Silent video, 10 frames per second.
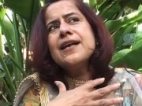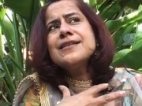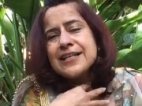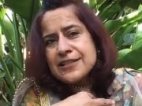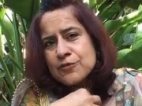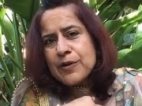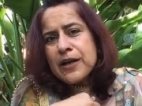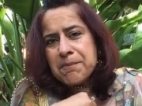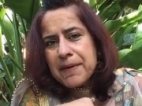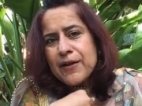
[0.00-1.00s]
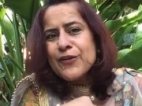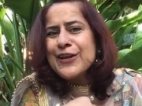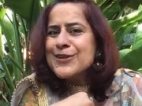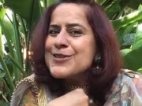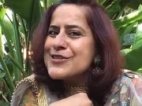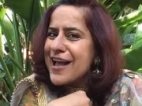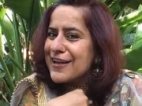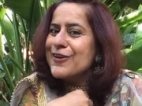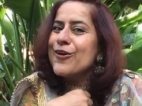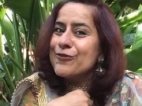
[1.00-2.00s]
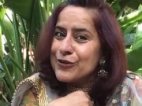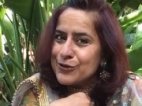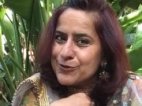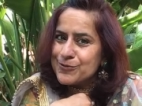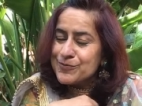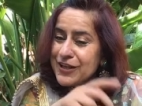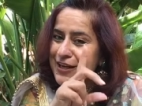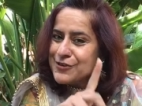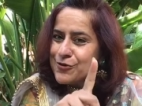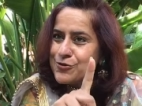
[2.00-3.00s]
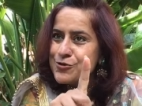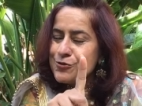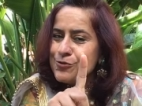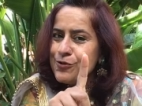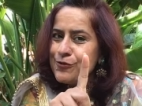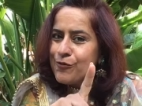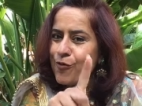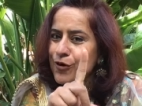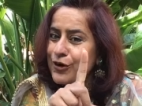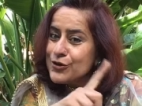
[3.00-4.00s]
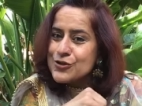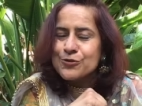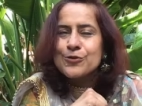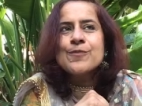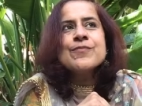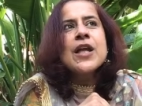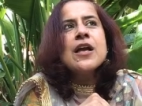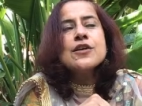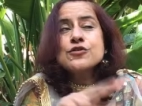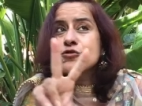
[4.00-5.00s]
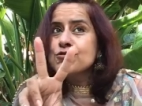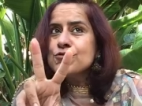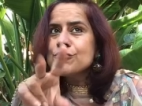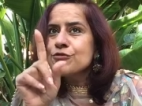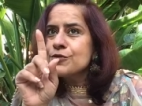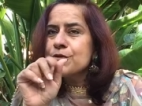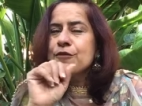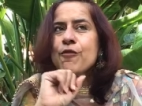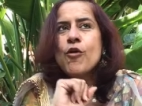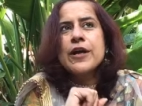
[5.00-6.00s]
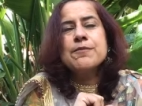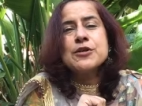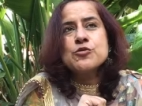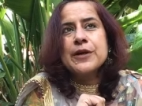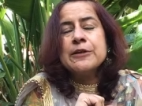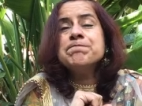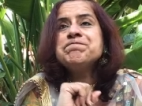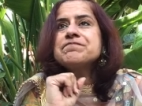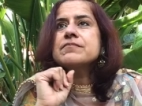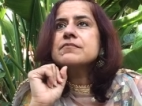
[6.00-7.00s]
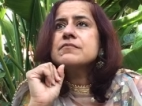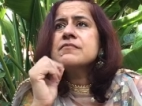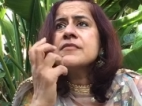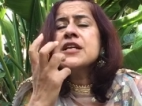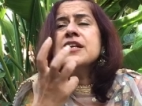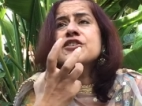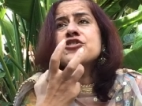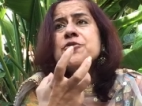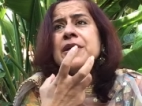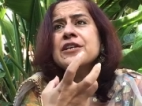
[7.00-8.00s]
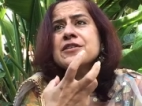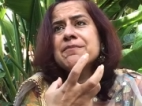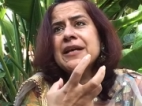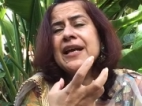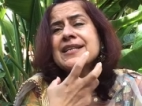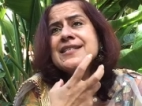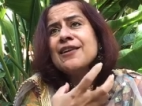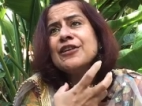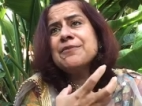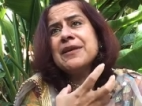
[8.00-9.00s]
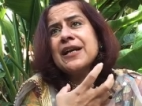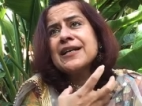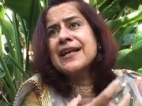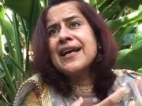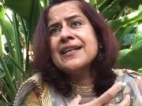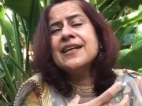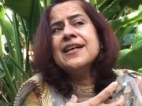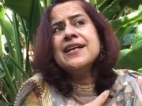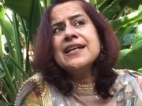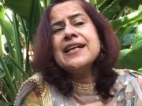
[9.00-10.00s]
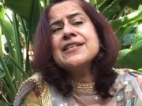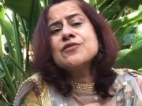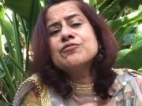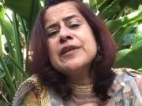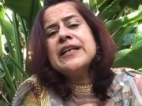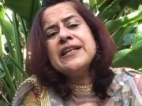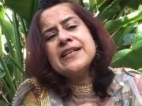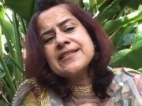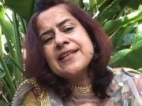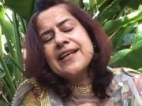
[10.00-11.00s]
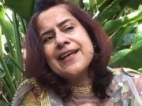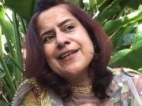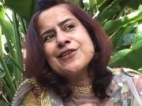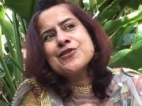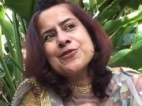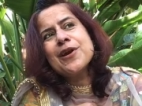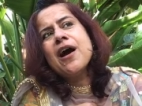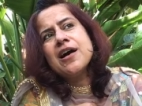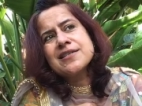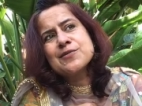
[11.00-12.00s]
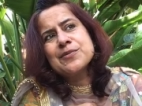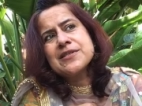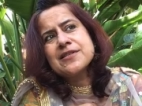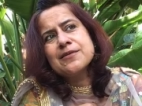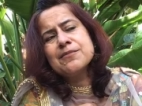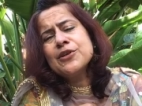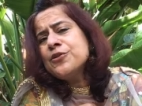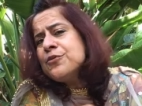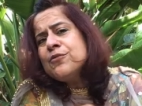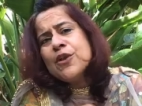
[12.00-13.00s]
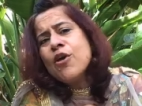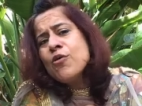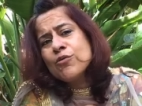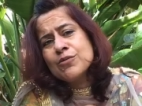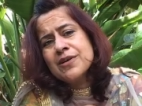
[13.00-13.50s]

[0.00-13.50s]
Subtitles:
Does it ring a bell inside of you? And I saw 2, 4, 2. So 2 2s with a 4 in between. It's showing to me and telling me again is really listening into your heart's wisdom. You know